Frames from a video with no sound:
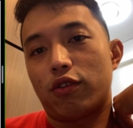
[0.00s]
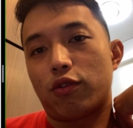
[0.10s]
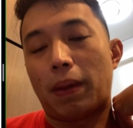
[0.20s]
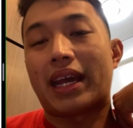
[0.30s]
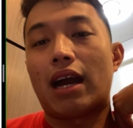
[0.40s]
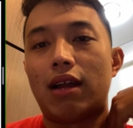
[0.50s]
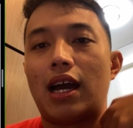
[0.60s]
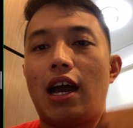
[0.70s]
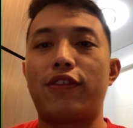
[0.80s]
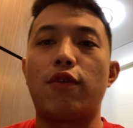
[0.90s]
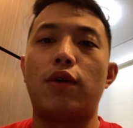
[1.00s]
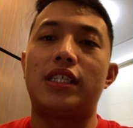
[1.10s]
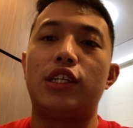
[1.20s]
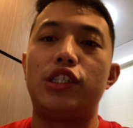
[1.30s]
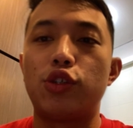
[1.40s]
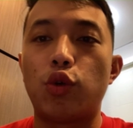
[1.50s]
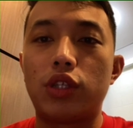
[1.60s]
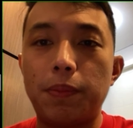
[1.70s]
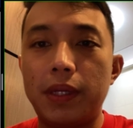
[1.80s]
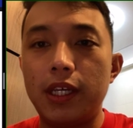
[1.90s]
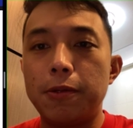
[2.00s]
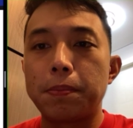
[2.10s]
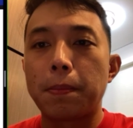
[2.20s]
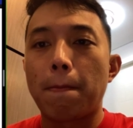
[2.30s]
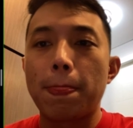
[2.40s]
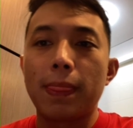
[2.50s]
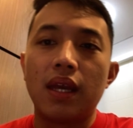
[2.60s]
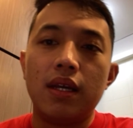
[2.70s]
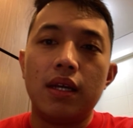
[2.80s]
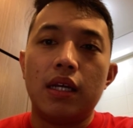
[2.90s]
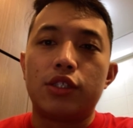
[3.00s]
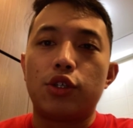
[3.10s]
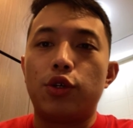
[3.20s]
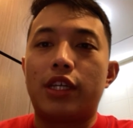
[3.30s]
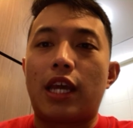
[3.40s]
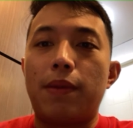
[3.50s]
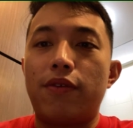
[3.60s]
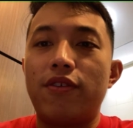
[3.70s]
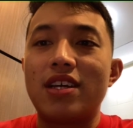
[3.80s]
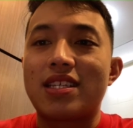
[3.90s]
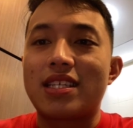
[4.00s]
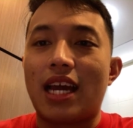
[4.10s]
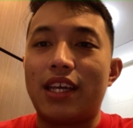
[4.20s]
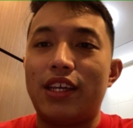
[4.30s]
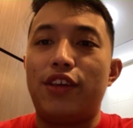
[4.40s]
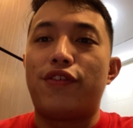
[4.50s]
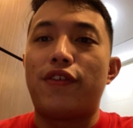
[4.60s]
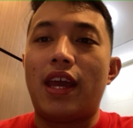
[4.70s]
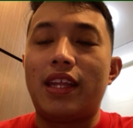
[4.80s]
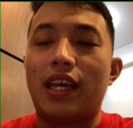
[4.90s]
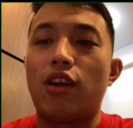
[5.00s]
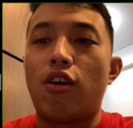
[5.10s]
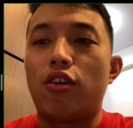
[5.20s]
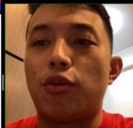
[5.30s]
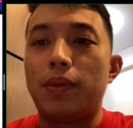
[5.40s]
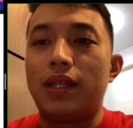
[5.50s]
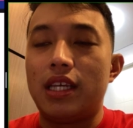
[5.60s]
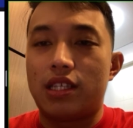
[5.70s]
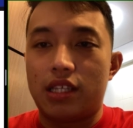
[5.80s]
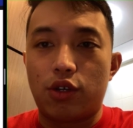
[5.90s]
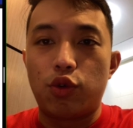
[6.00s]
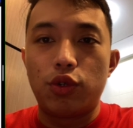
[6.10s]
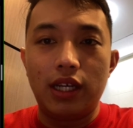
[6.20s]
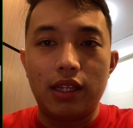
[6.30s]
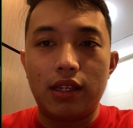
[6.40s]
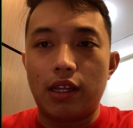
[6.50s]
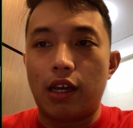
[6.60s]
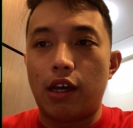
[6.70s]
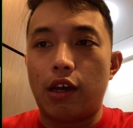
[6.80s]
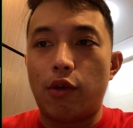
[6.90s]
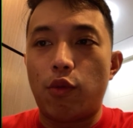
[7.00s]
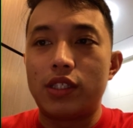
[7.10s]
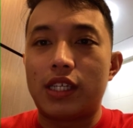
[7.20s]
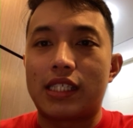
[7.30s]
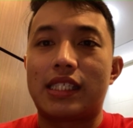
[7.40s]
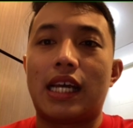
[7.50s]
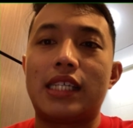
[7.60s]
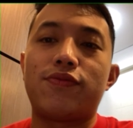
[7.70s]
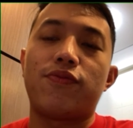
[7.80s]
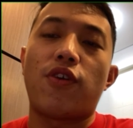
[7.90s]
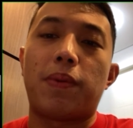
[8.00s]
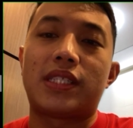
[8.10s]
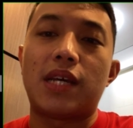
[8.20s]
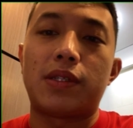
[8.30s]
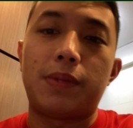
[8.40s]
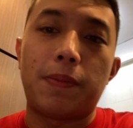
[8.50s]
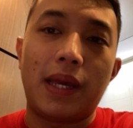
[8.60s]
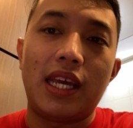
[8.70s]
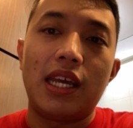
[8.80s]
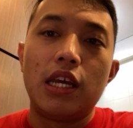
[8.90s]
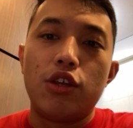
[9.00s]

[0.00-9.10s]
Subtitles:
back out after once they issue the OTP. So it can be reassigned if N and all nominee is included. Once exercised, 4% must be paid.